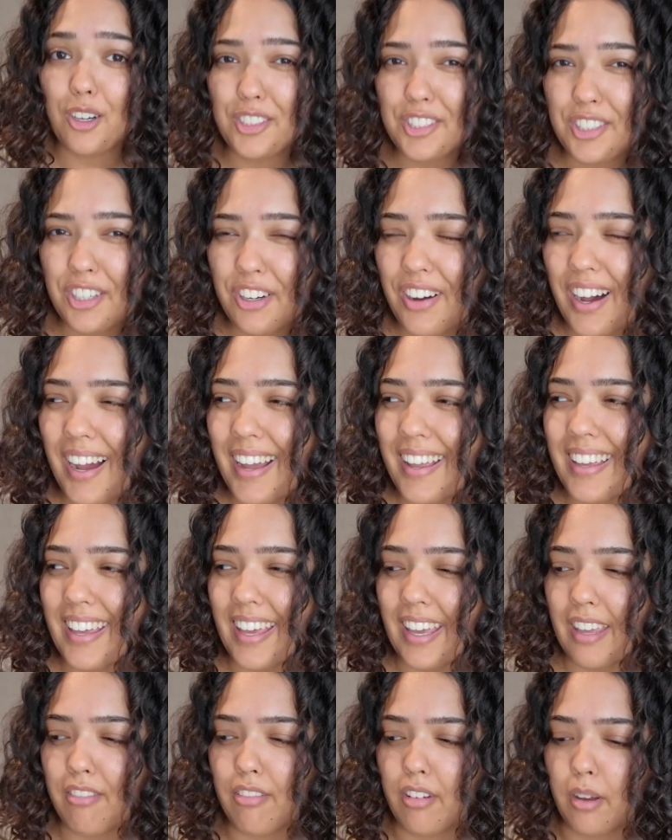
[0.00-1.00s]
Also, I
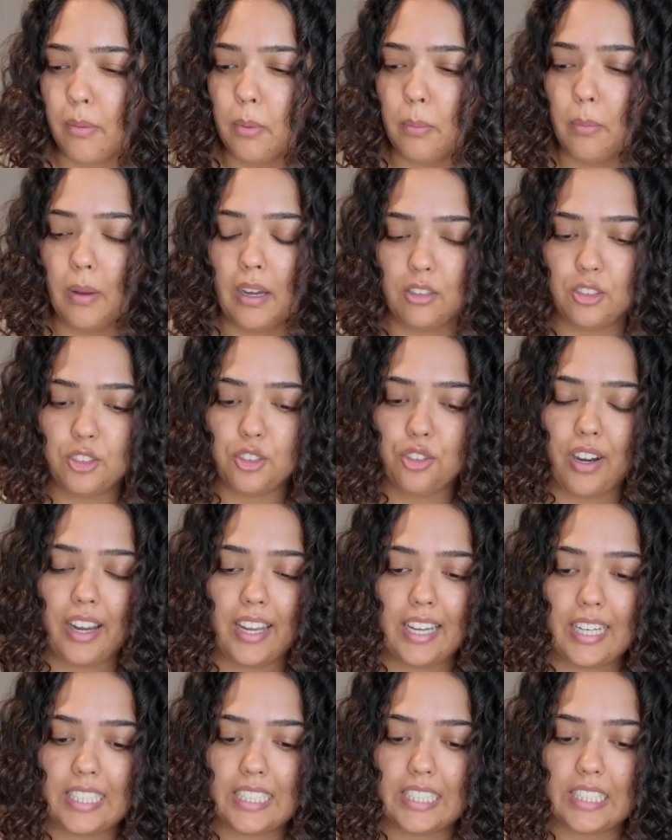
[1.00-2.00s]
gave up about
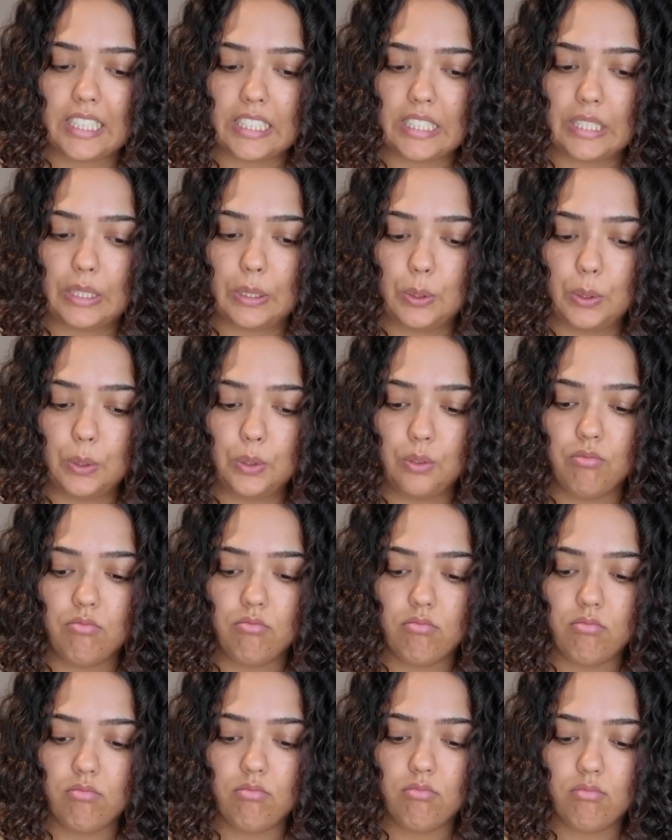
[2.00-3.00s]
trying to
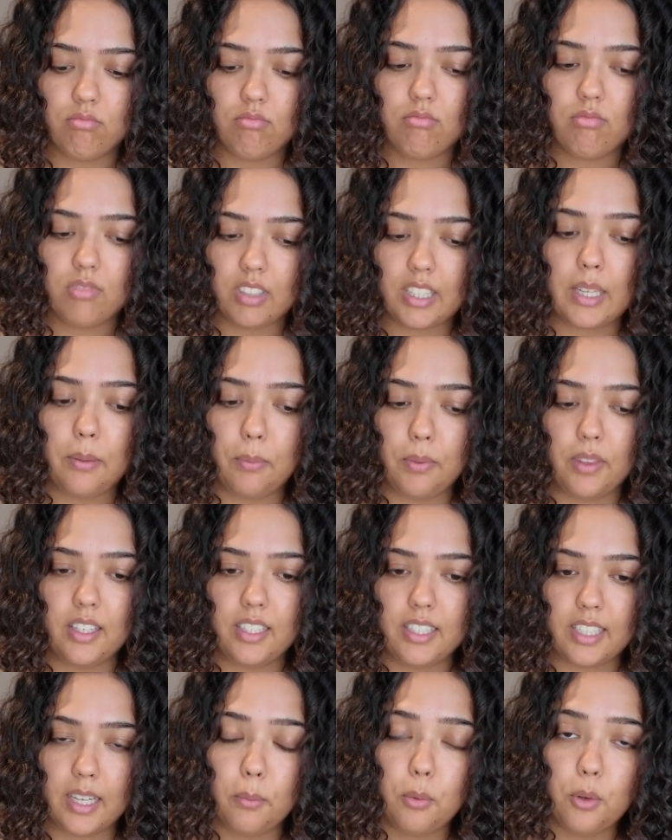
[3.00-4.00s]
keep the
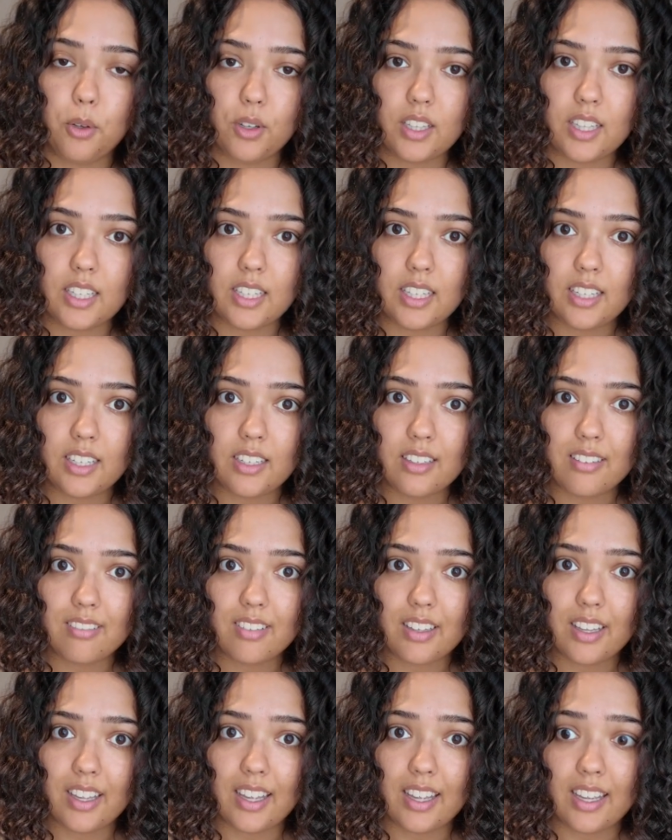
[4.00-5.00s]
table clean,
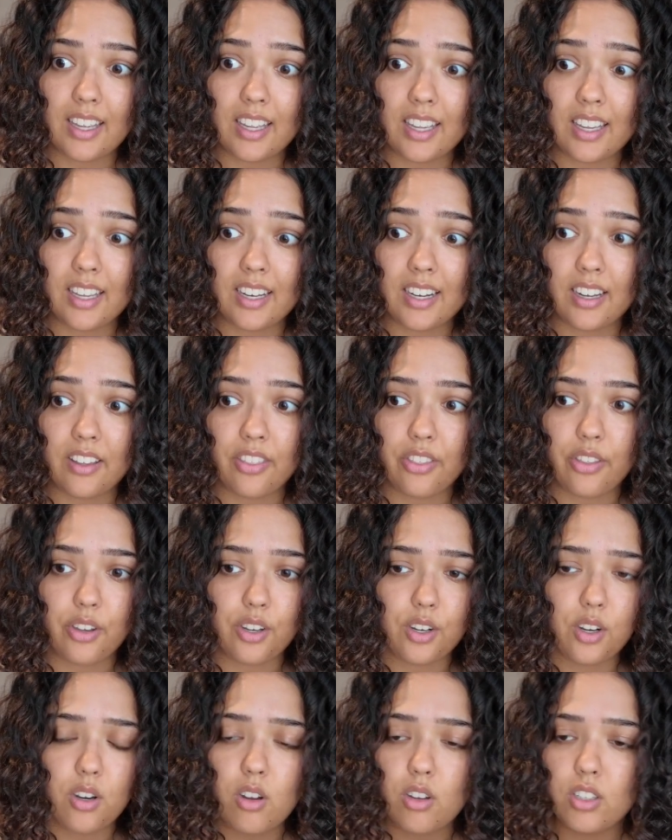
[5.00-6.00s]
and I
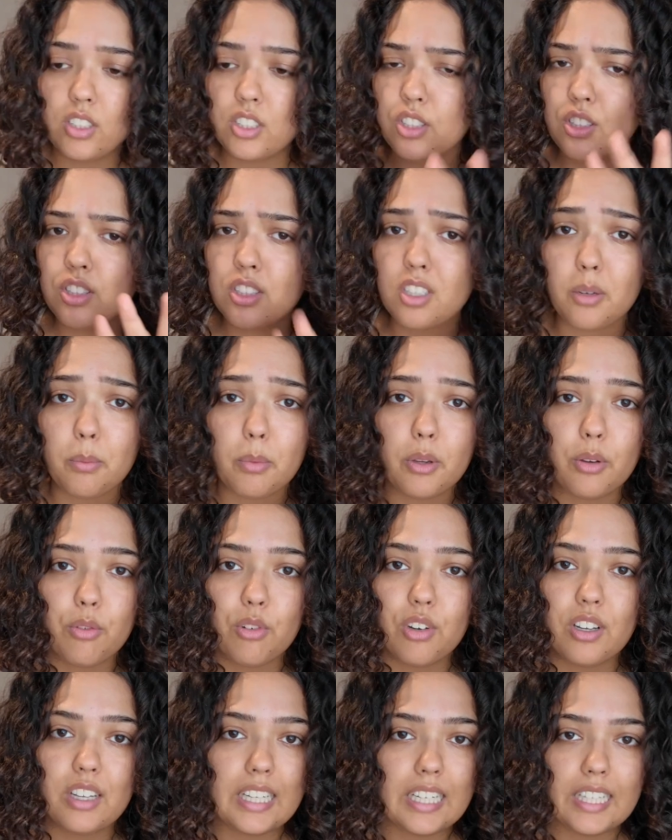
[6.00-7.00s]
thought, oh, it's just gonna be
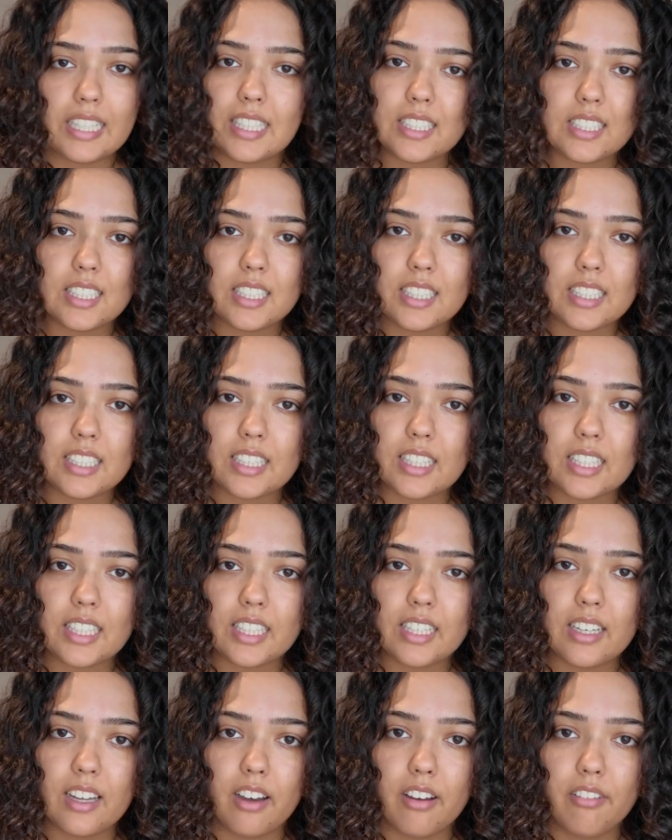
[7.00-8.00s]
really easy to
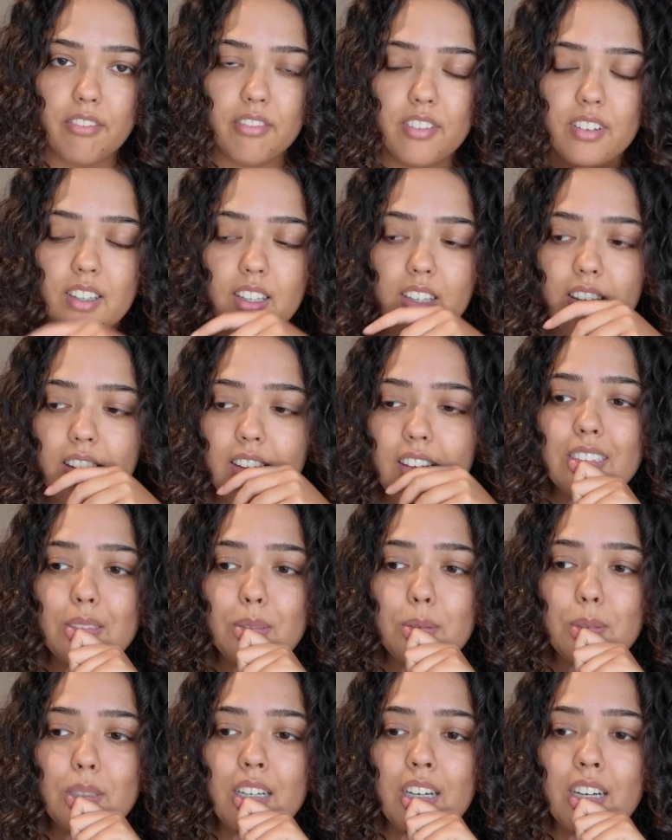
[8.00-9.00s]
clean off.
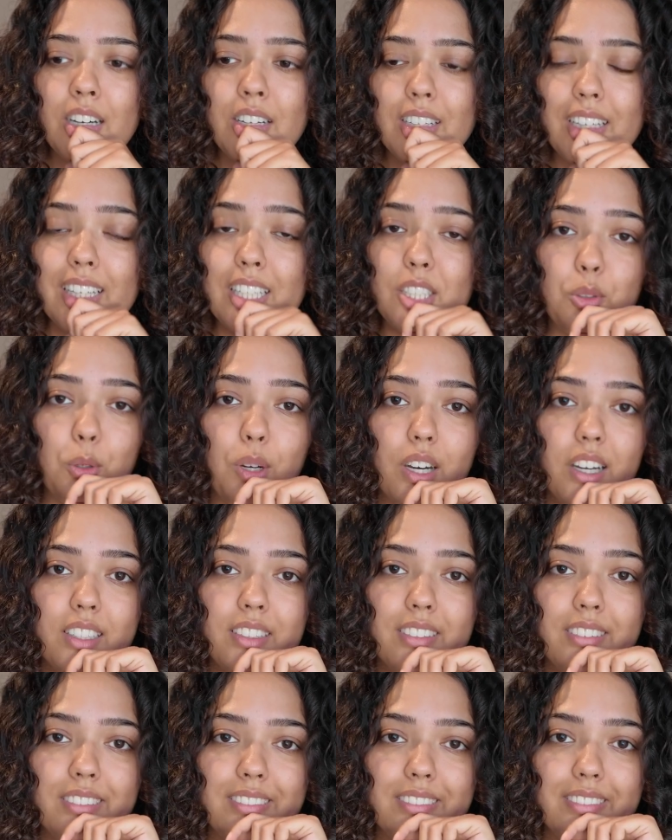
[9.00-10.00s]
Well, guess what?
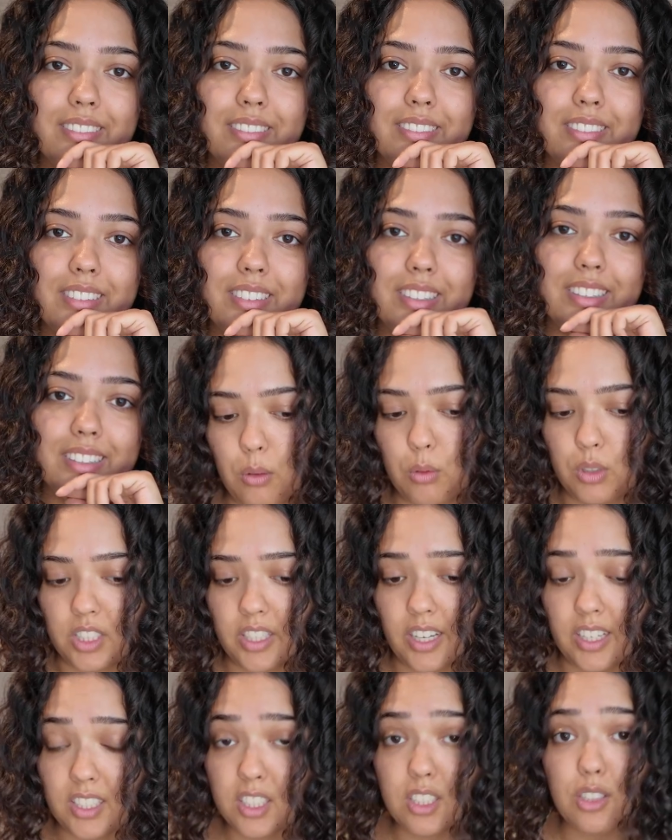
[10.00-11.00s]
It was
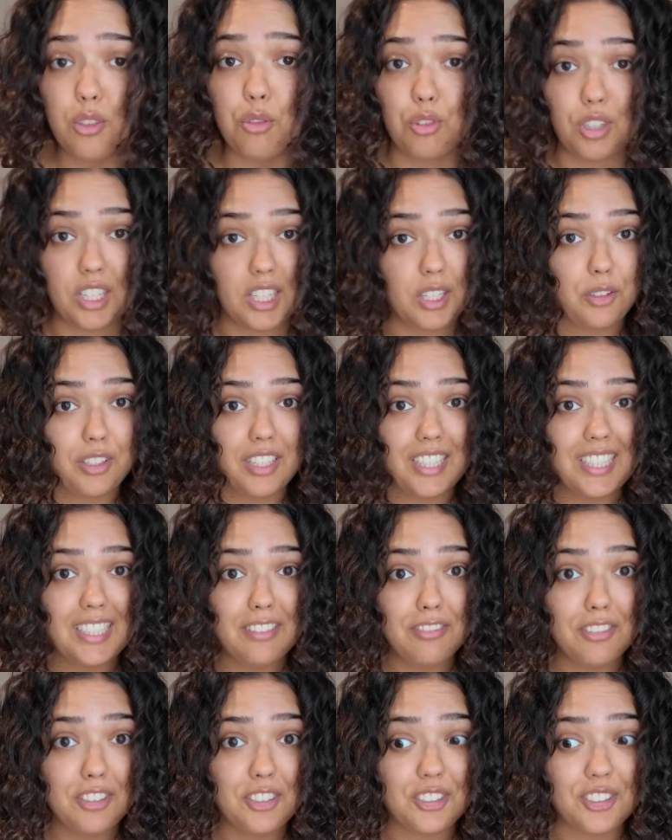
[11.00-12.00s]
actually really, really
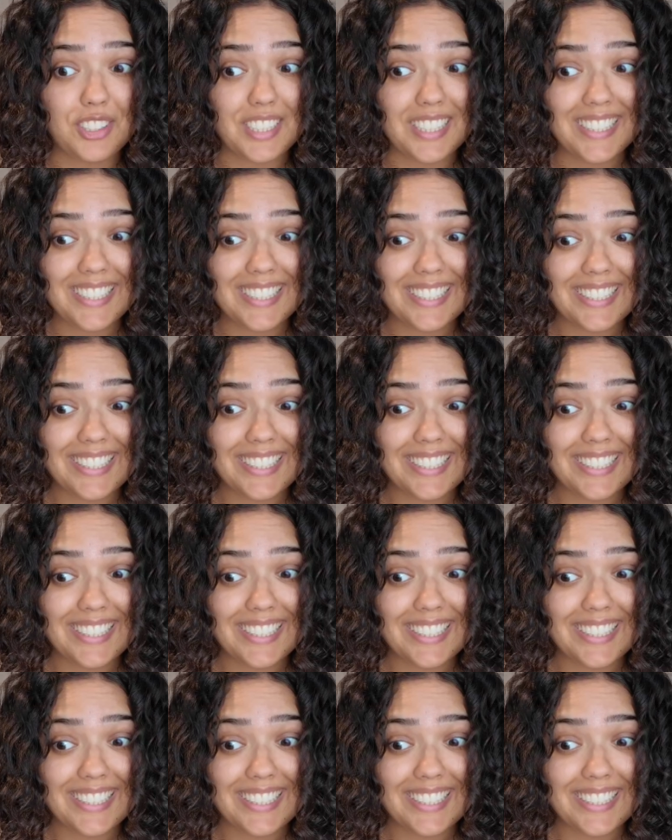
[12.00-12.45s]
difficult.